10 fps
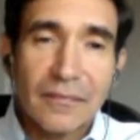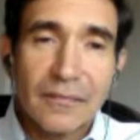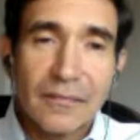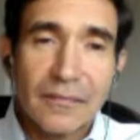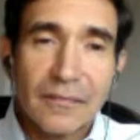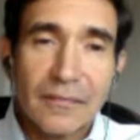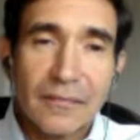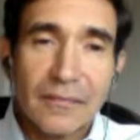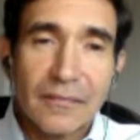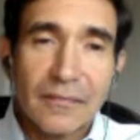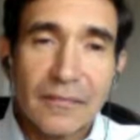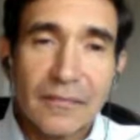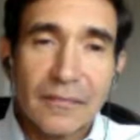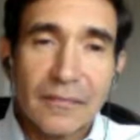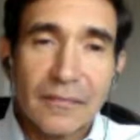
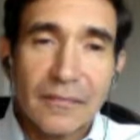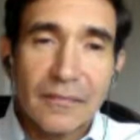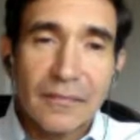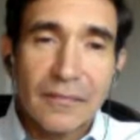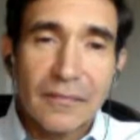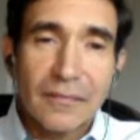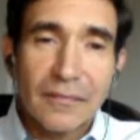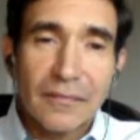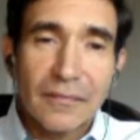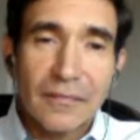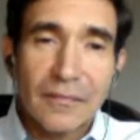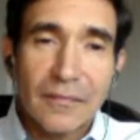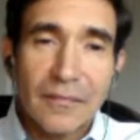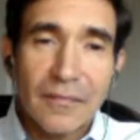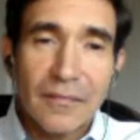
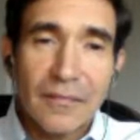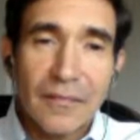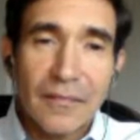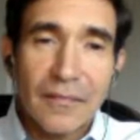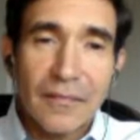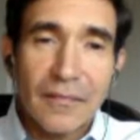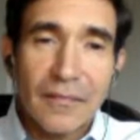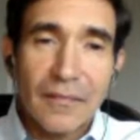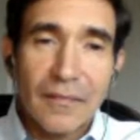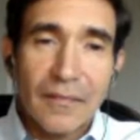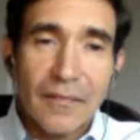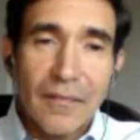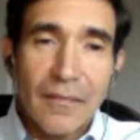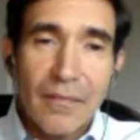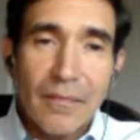
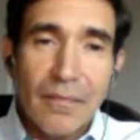(not speaking)